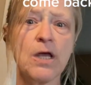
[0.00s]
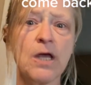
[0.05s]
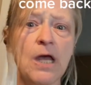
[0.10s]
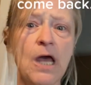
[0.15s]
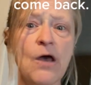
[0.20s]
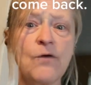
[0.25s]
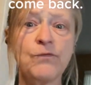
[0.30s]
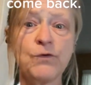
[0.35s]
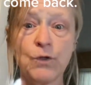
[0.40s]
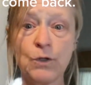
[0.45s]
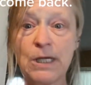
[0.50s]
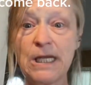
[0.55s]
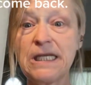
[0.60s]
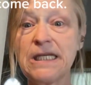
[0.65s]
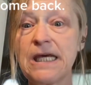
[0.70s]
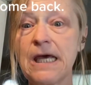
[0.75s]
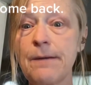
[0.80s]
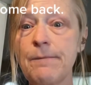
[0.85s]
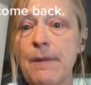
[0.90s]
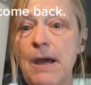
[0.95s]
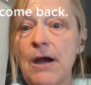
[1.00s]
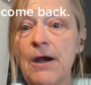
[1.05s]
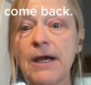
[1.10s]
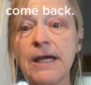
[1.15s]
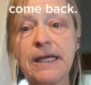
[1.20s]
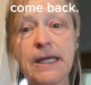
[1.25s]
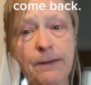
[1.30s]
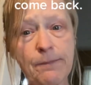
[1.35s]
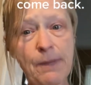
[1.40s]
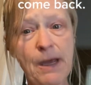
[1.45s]
If you need to get married,
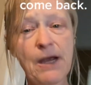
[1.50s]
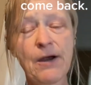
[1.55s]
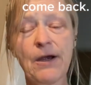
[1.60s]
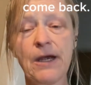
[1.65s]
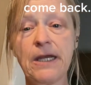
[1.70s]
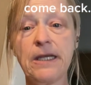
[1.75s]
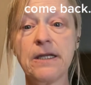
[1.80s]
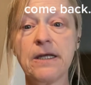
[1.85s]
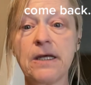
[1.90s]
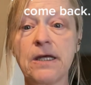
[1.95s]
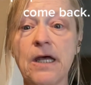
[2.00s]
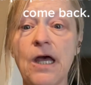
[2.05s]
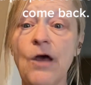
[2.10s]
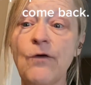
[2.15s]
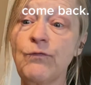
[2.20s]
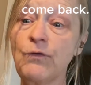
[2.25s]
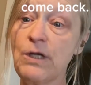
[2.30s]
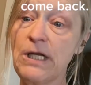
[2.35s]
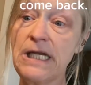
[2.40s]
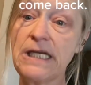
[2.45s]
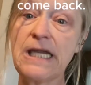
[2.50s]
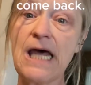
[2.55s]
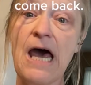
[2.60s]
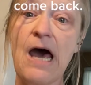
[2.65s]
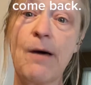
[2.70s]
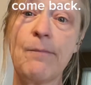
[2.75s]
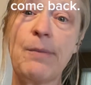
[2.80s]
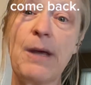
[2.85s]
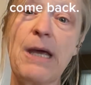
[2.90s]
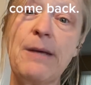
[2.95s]
get married. If you need to
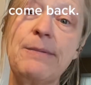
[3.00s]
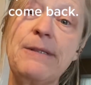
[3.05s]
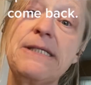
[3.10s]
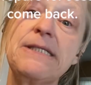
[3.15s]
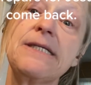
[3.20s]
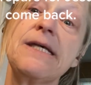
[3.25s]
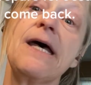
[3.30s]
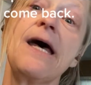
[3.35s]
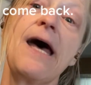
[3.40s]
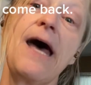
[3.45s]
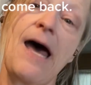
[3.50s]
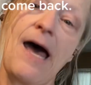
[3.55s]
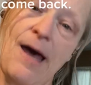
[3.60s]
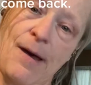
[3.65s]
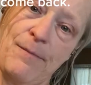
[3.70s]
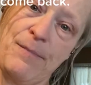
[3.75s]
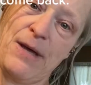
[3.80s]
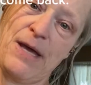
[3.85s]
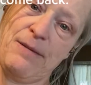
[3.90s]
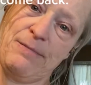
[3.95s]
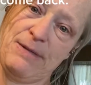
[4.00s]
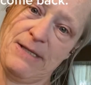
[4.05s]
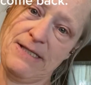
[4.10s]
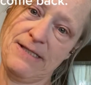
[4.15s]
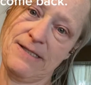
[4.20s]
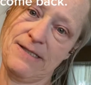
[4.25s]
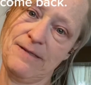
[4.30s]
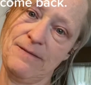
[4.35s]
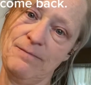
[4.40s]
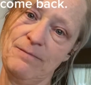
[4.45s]
have babies, have
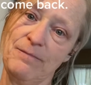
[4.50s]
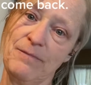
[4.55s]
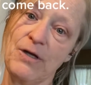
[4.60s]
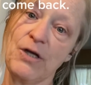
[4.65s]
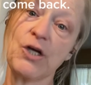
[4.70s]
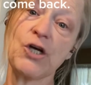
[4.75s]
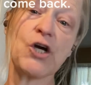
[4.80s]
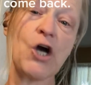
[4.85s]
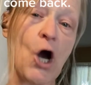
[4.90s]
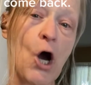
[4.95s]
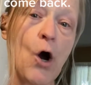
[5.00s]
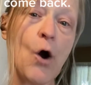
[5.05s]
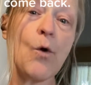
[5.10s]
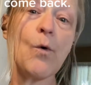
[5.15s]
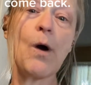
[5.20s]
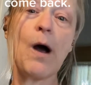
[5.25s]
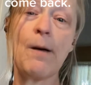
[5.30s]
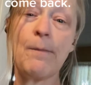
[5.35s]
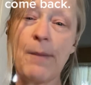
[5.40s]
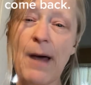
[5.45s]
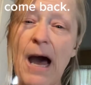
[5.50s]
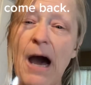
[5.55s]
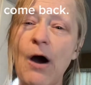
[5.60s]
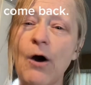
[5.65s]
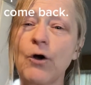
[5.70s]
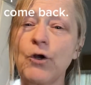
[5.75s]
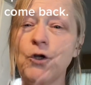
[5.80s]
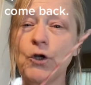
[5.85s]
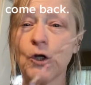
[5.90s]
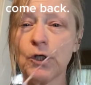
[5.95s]
babies. Go
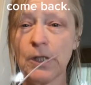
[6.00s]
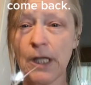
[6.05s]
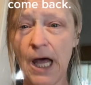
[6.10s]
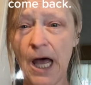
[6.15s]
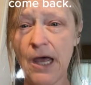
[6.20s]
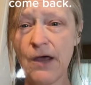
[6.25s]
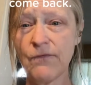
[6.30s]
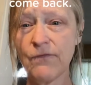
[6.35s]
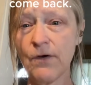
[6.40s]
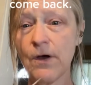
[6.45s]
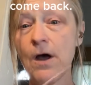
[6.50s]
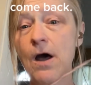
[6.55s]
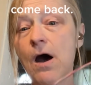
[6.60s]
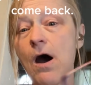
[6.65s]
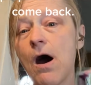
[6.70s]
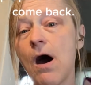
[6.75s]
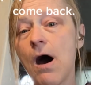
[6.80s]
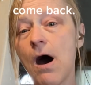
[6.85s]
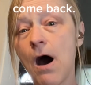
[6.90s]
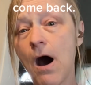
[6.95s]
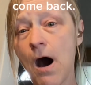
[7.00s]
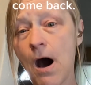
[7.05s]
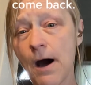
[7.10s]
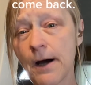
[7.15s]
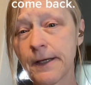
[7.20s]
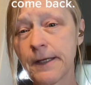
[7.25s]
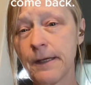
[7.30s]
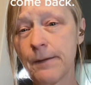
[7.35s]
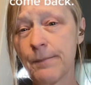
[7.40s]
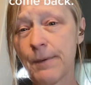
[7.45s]
about your life,
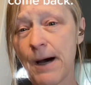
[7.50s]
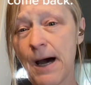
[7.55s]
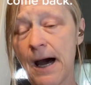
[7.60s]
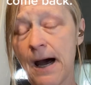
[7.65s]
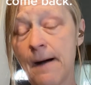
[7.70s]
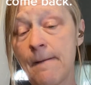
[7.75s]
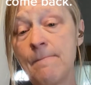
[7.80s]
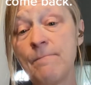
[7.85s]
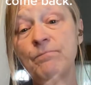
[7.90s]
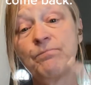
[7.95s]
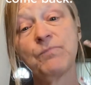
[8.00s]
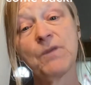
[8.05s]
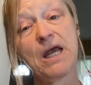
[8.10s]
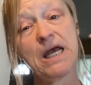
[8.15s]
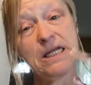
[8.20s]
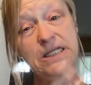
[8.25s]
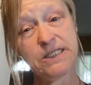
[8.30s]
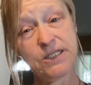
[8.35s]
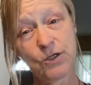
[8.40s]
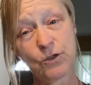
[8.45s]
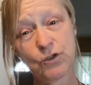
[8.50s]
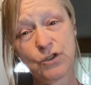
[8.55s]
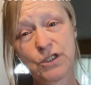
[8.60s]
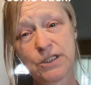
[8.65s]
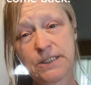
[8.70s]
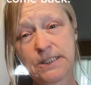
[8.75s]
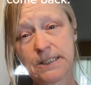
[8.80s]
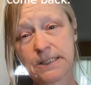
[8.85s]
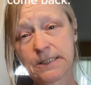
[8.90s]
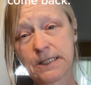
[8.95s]
occupy until
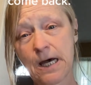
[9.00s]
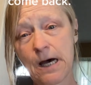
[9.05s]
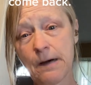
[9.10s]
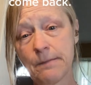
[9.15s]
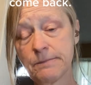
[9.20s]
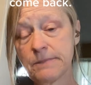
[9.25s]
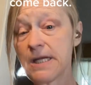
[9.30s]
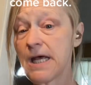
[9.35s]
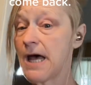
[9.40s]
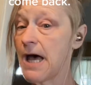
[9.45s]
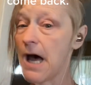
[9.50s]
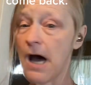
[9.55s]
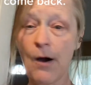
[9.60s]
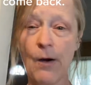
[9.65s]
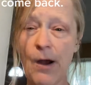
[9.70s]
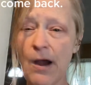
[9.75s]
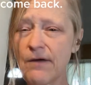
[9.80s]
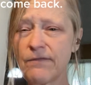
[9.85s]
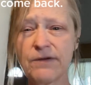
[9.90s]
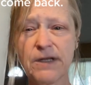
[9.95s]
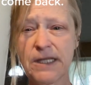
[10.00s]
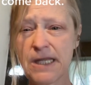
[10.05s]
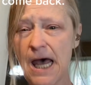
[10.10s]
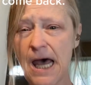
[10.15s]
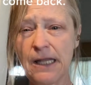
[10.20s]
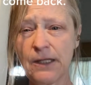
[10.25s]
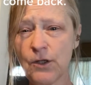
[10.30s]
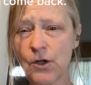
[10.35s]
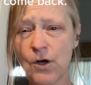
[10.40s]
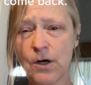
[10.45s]
Jesus comes. However,
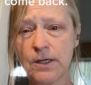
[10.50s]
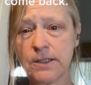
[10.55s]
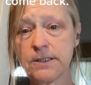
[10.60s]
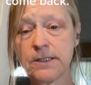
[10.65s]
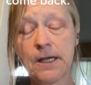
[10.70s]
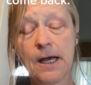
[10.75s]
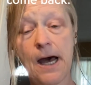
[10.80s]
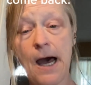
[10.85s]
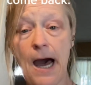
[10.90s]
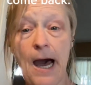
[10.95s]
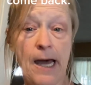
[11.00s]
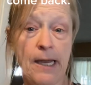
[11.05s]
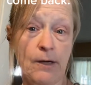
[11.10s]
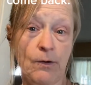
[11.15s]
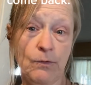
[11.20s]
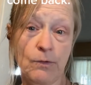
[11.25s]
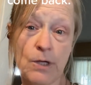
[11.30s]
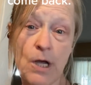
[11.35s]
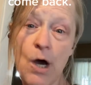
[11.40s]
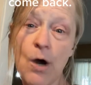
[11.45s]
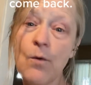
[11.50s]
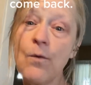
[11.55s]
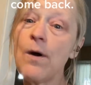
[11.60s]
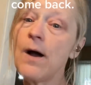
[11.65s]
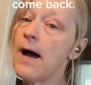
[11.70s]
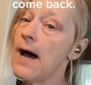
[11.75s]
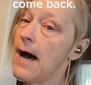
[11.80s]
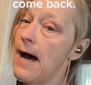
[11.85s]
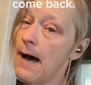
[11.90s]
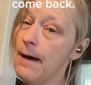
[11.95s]
that looks, I don't know.
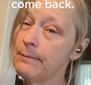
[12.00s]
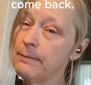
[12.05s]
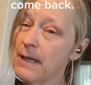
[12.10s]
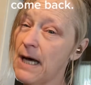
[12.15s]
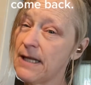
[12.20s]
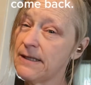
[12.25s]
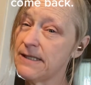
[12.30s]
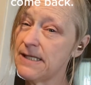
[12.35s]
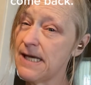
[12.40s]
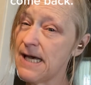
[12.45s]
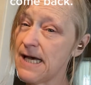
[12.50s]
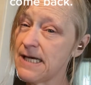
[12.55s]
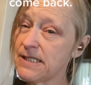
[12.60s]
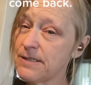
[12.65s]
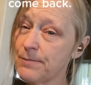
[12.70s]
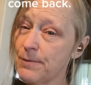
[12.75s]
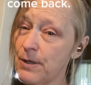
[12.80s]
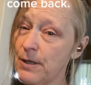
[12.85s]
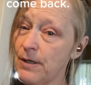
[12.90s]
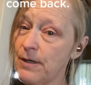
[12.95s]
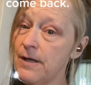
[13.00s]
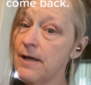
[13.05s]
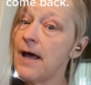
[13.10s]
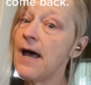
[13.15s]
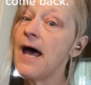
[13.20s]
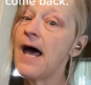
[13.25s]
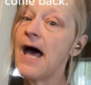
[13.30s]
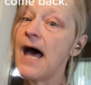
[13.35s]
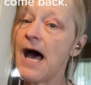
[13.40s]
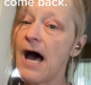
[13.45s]
I'm not the expert.
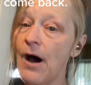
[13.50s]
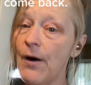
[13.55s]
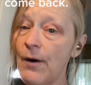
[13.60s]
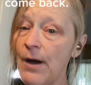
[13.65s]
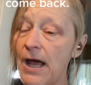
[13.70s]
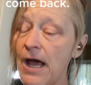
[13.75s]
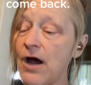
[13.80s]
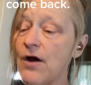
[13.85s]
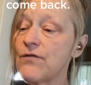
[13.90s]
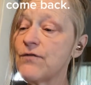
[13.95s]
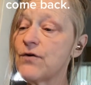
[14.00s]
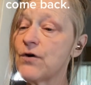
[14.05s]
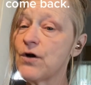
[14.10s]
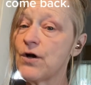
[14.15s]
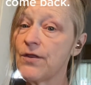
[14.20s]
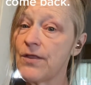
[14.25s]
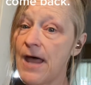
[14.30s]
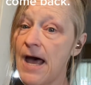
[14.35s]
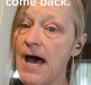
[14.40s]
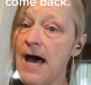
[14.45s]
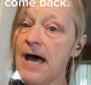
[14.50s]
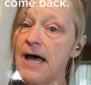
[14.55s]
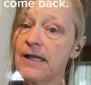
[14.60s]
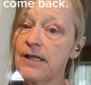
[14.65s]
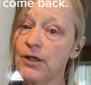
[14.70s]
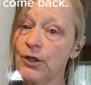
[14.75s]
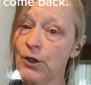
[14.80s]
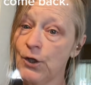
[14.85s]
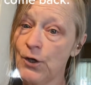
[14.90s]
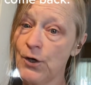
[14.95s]
However, that
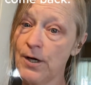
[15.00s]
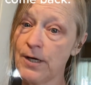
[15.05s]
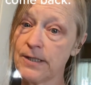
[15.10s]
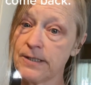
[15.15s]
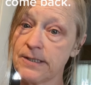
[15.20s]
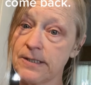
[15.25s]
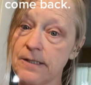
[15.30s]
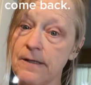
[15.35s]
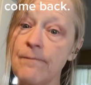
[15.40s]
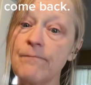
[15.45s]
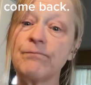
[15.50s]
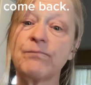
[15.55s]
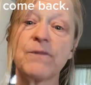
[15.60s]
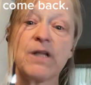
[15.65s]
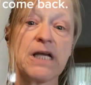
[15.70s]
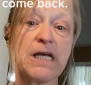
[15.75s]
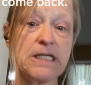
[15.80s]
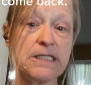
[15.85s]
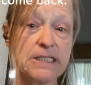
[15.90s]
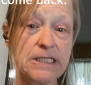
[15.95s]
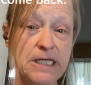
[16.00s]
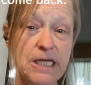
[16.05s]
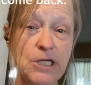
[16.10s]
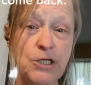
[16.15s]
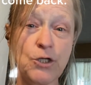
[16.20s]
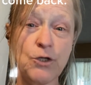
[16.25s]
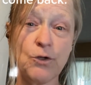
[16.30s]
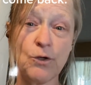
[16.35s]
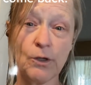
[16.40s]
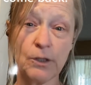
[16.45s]
looks,
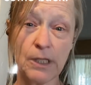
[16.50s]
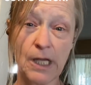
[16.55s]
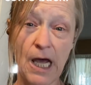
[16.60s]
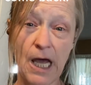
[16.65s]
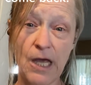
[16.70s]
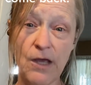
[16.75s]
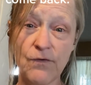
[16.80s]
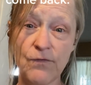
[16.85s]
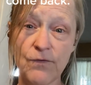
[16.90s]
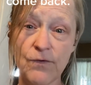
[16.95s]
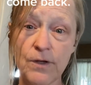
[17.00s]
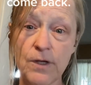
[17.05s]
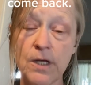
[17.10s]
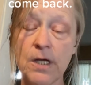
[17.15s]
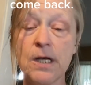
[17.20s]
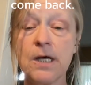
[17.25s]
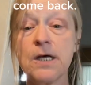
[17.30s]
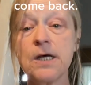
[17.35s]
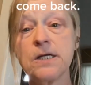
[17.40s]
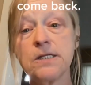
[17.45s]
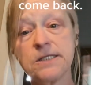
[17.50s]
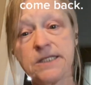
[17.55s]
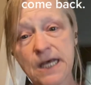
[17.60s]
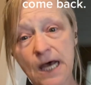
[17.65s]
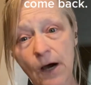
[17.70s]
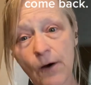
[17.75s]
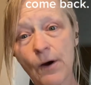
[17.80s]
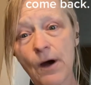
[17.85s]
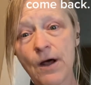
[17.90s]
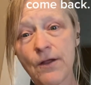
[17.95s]
continue your life.
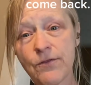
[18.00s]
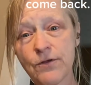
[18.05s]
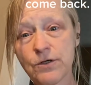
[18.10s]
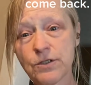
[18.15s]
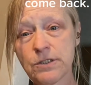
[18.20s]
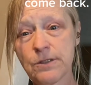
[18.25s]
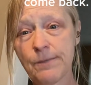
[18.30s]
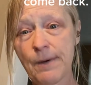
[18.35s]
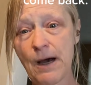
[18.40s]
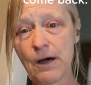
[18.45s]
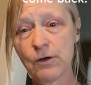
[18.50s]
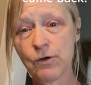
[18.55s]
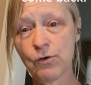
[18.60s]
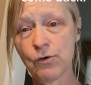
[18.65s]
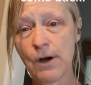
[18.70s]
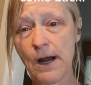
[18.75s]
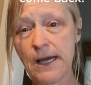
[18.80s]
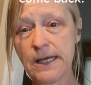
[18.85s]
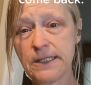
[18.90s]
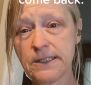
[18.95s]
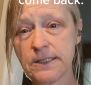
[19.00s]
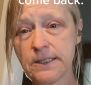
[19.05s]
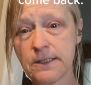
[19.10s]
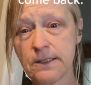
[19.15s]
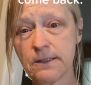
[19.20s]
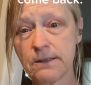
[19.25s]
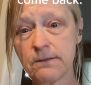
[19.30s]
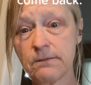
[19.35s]
Tell others about Christ.